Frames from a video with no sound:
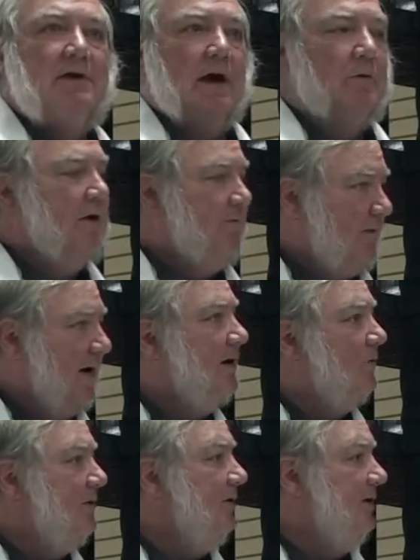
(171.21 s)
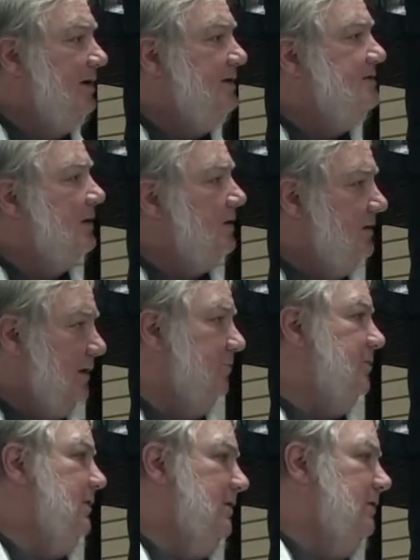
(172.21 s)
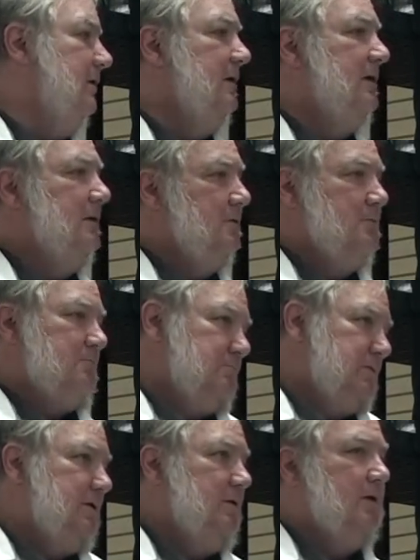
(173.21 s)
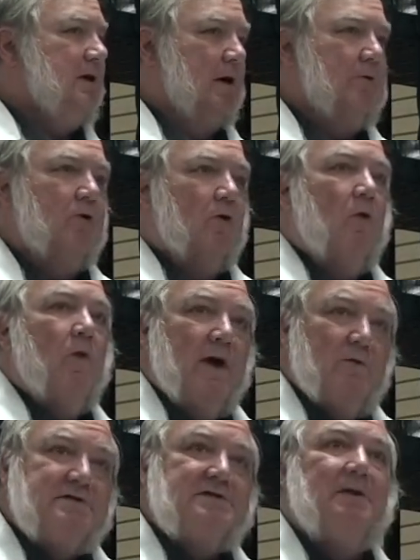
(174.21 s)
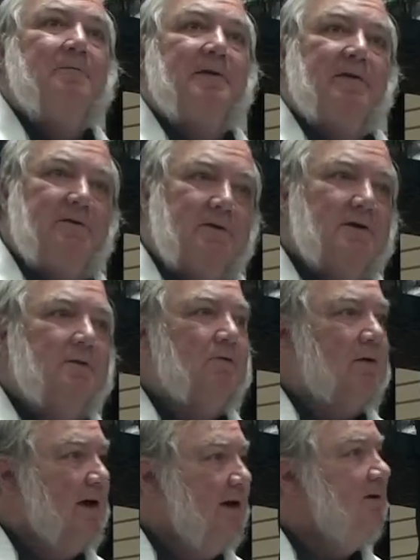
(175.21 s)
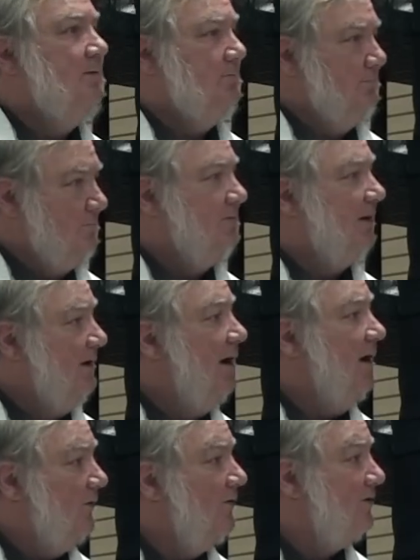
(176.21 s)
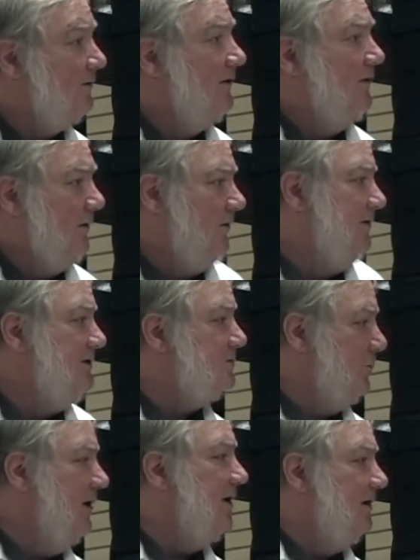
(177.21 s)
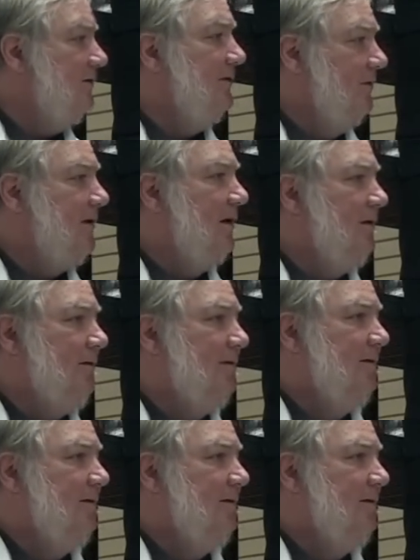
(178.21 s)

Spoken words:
I want to find out what your needs are and help you to go away with something that you can apply tonight or this weekend to your garden.